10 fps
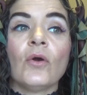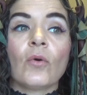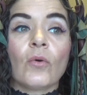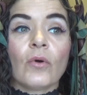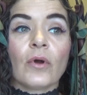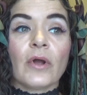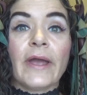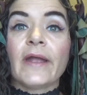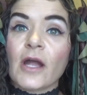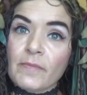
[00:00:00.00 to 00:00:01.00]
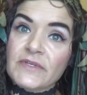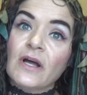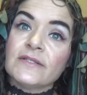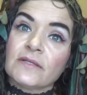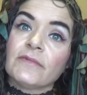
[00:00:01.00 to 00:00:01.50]
or hang up
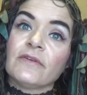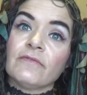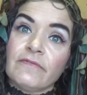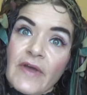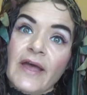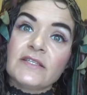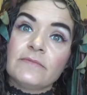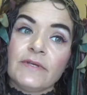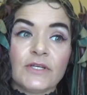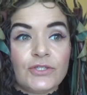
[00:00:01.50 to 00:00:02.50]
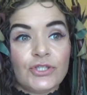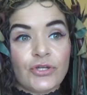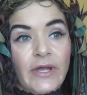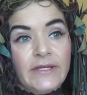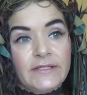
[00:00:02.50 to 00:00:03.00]
on someone fast because you're
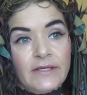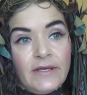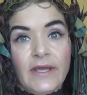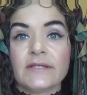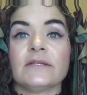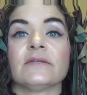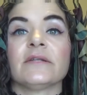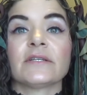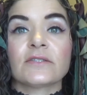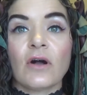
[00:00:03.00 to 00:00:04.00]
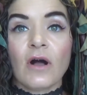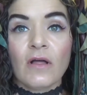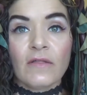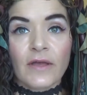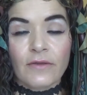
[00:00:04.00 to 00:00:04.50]
trying to get to the next
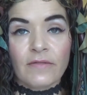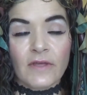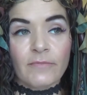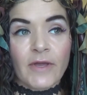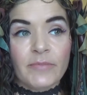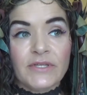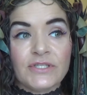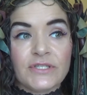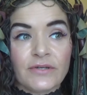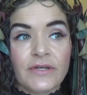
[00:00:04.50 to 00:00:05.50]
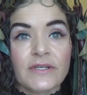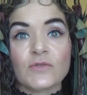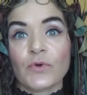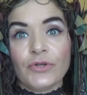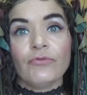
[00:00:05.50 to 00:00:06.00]
call that you think might be serious
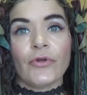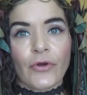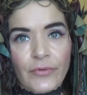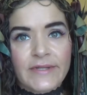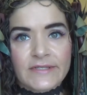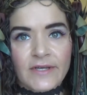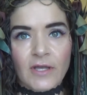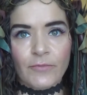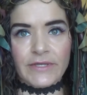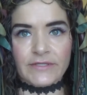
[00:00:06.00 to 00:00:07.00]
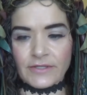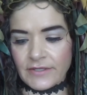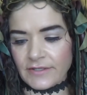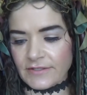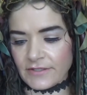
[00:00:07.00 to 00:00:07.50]
when you know it's a time
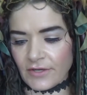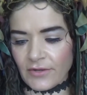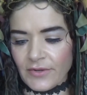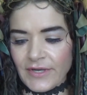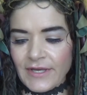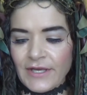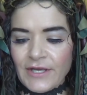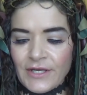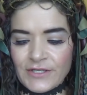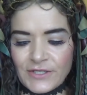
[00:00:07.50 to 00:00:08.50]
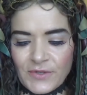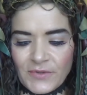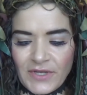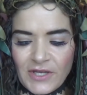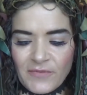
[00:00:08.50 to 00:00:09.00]
waster. So
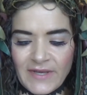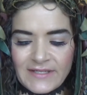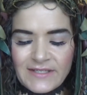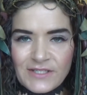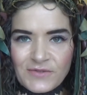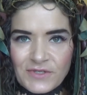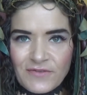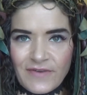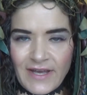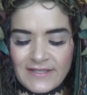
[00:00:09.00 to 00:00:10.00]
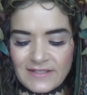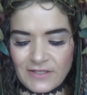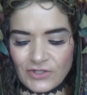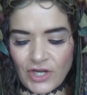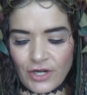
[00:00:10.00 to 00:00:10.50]
getting back to this really fast, and
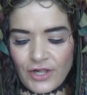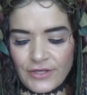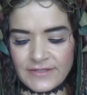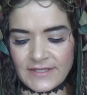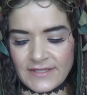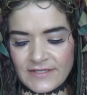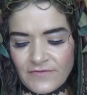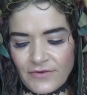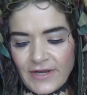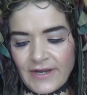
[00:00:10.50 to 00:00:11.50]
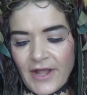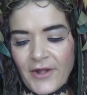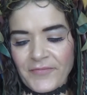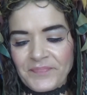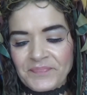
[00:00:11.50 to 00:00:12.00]
then I'll try to close this for right
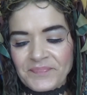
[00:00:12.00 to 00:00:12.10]
now.